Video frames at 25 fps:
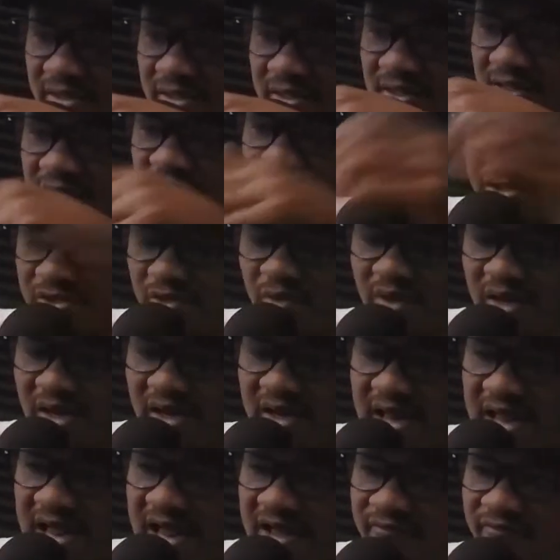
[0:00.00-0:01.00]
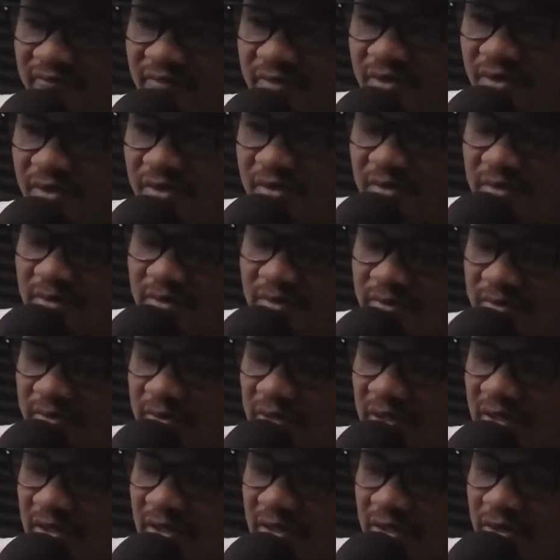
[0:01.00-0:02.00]
it's okay to have
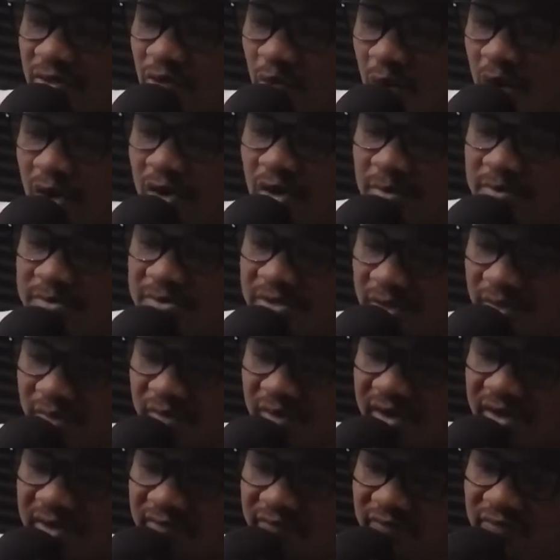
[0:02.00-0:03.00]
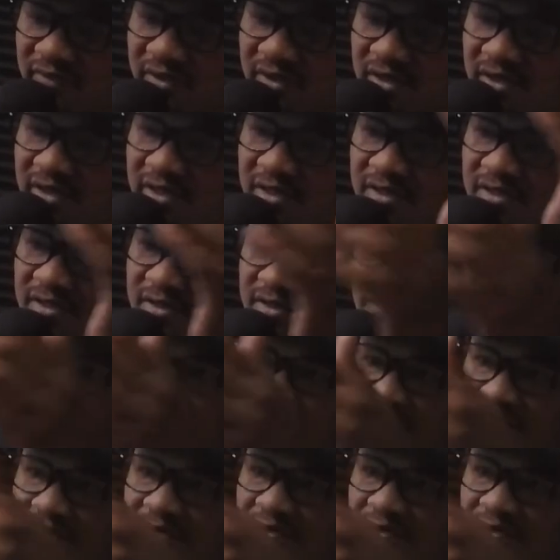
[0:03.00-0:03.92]
qualms or grief. You handle that,